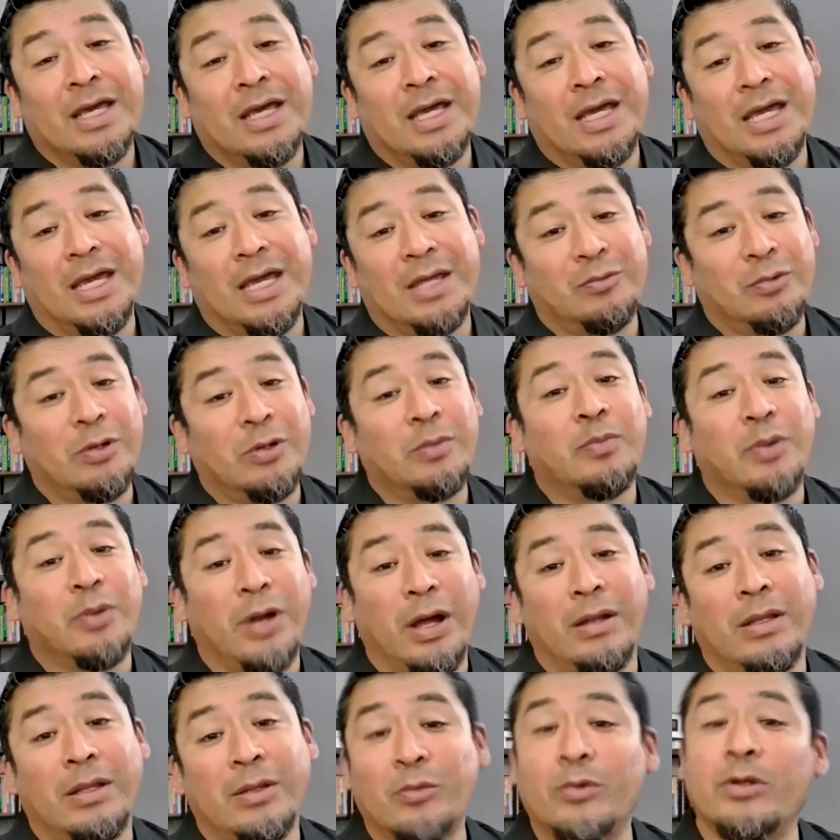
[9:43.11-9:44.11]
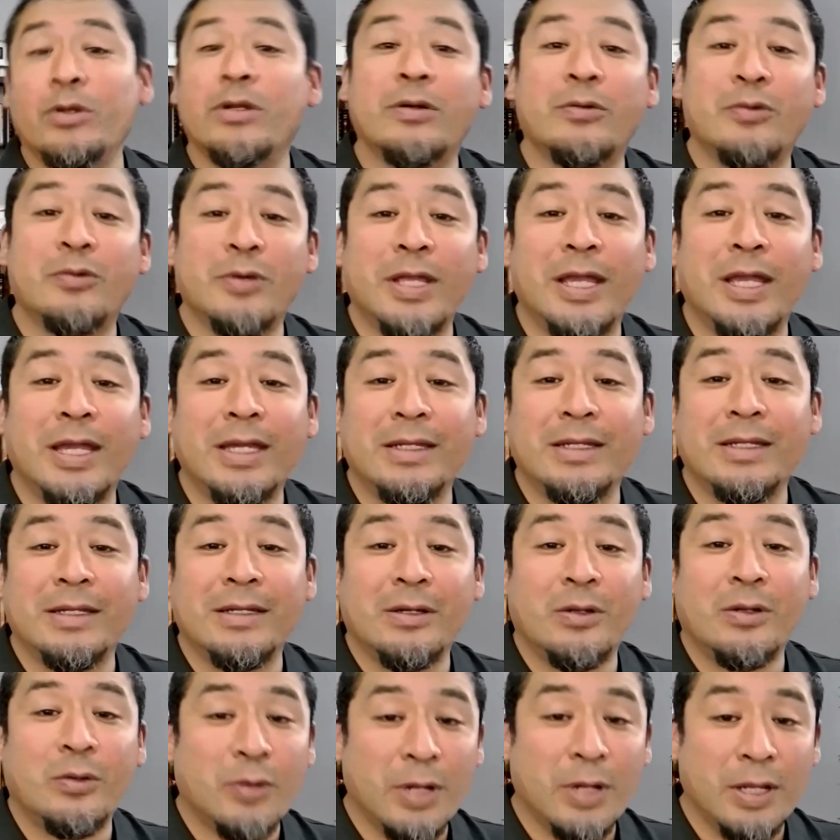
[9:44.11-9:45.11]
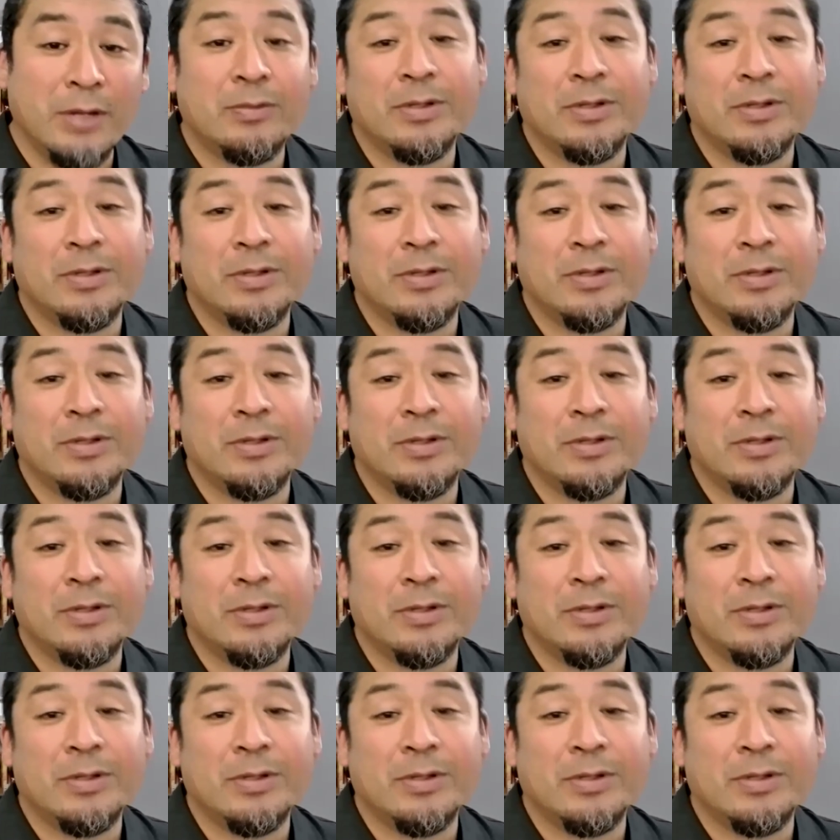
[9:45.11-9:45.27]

and we probably would have created a great